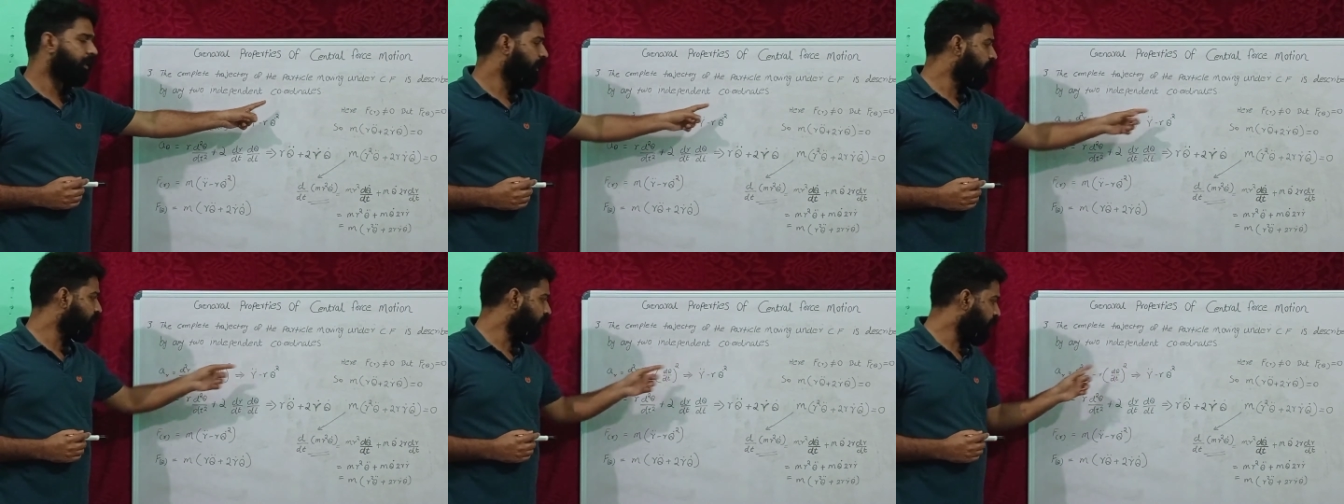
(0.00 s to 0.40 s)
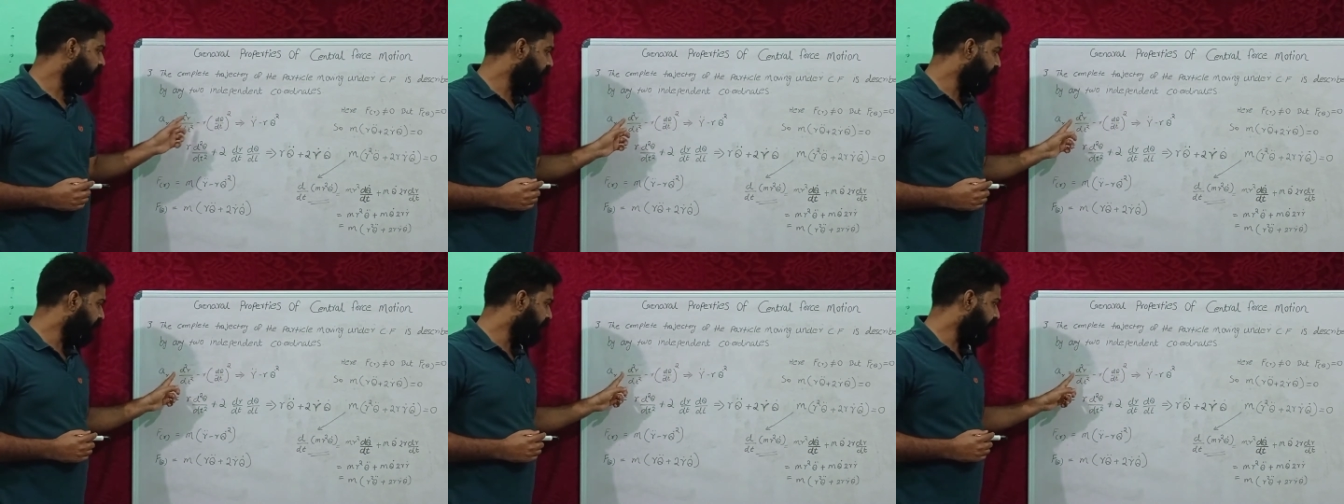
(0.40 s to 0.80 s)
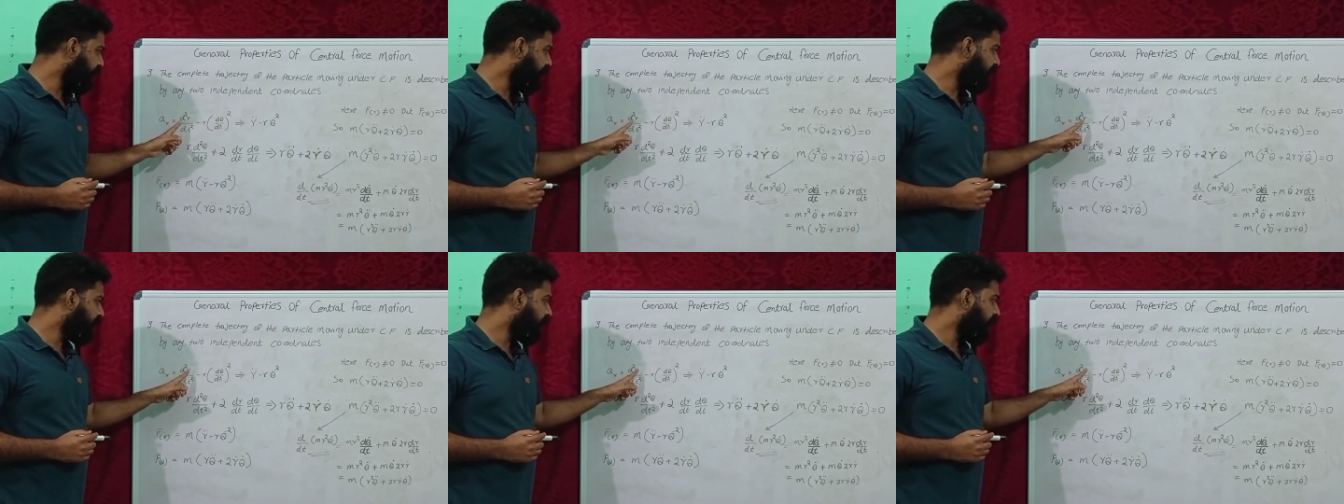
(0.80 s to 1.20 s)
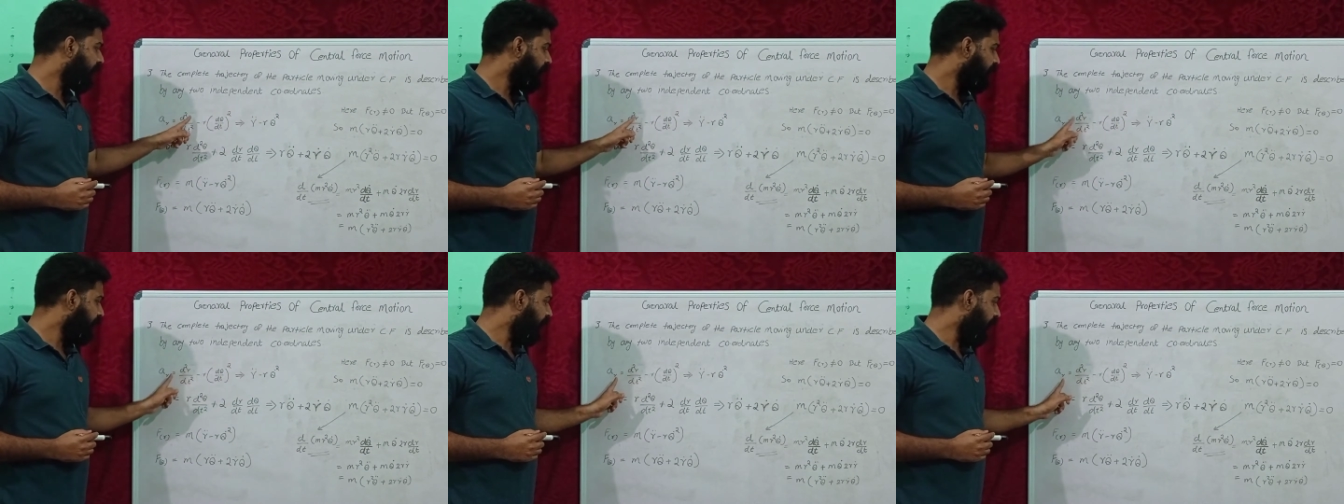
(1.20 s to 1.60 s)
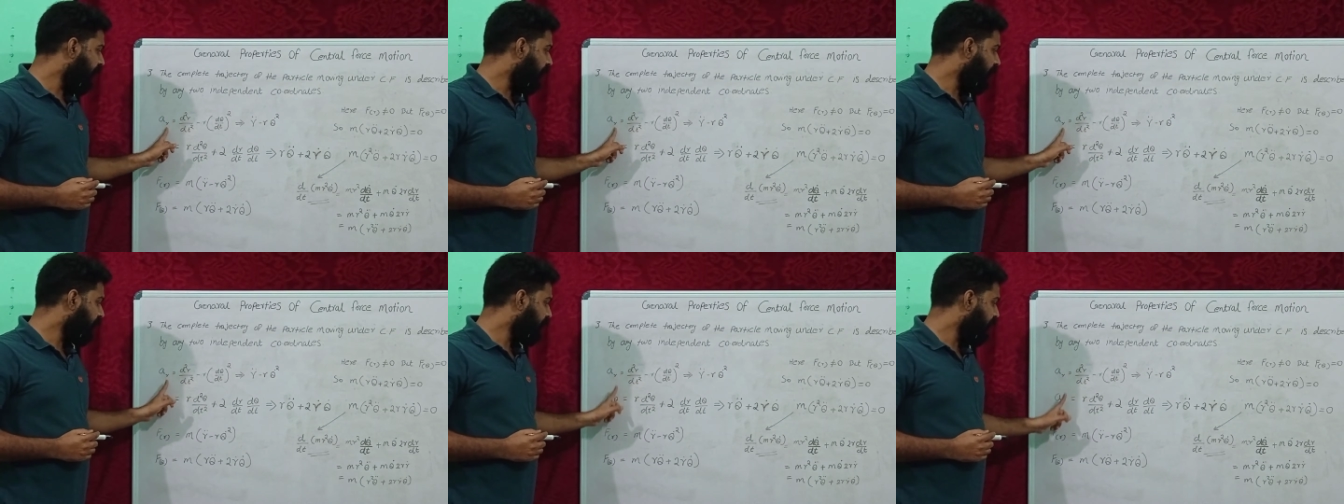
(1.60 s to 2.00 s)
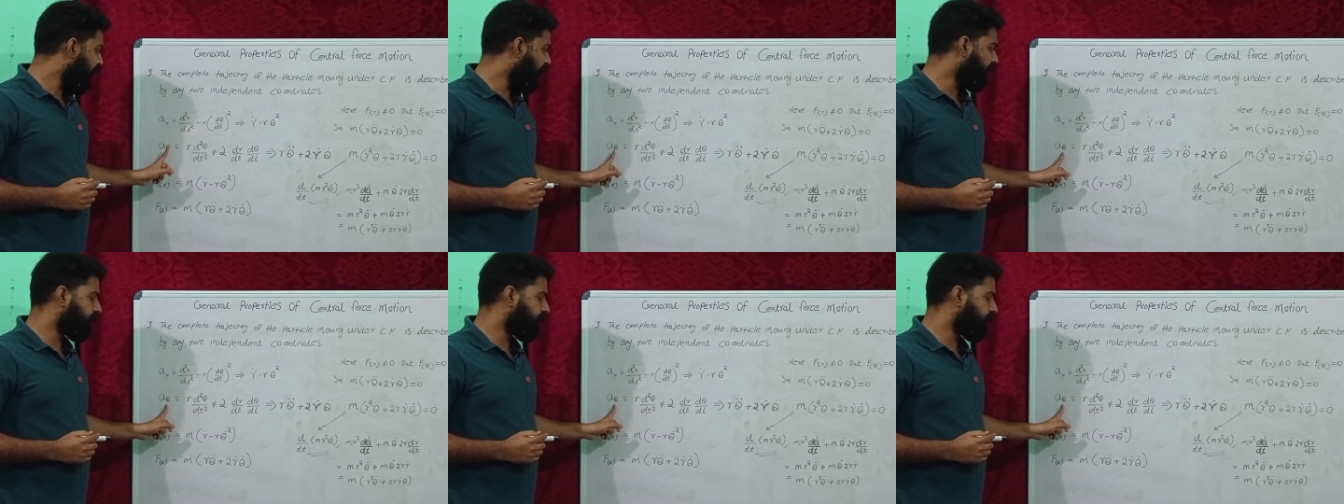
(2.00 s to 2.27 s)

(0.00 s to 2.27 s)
So we take r and